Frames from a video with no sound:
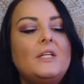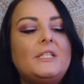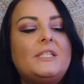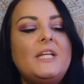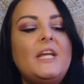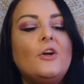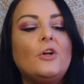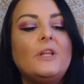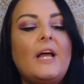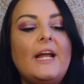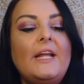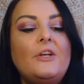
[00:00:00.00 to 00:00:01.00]
See your
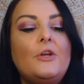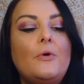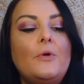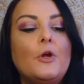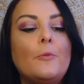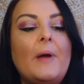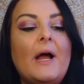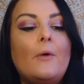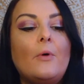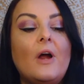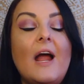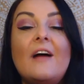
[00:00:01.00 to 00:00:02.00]
light, know your
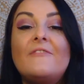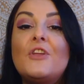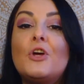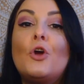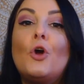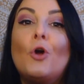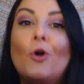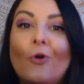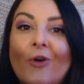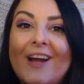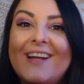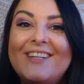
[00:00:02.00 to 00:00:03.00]
power, have the
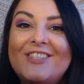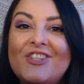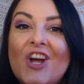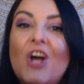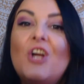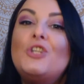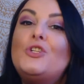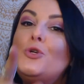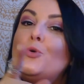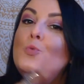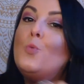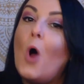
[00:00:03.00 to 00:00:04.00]
courage
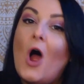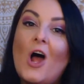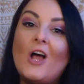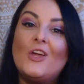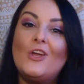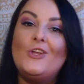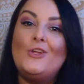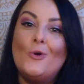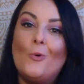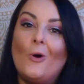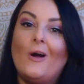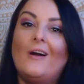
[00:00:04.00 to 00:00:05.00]
to walk
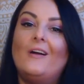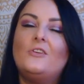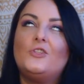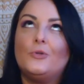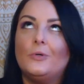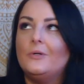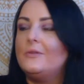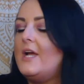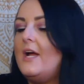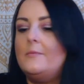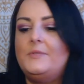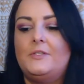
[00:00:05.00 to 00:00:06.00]
your truth.
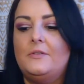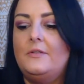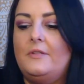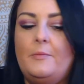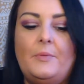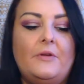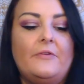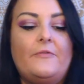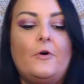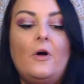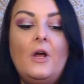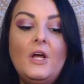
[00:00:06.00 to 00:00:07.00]
Absolutely
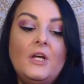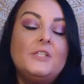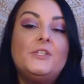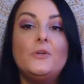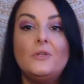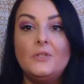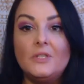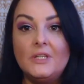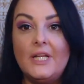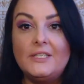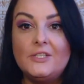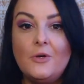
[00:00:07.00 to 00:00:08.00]
beautiful. So
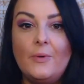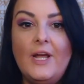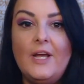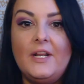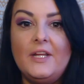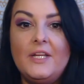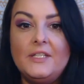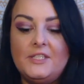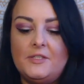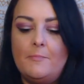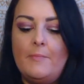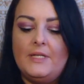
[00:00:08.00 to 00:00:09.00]
let's go ahead and get
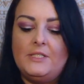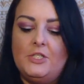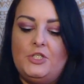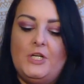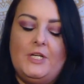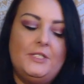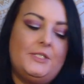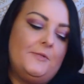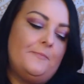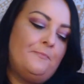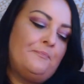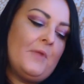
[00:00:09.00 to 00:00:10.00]
some messages
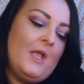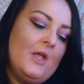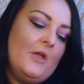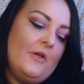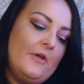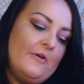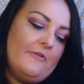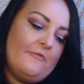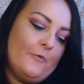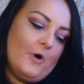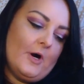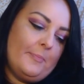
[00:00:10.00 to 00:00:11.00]

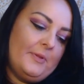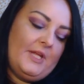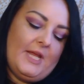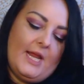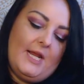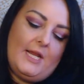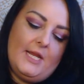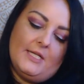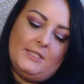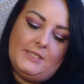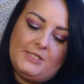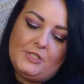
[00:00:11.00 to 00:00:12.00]
for
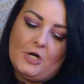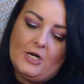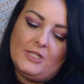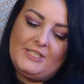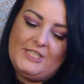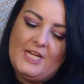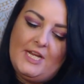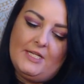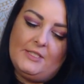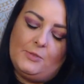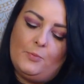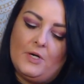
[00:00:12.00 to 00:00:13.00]
Pleiadian star seeds.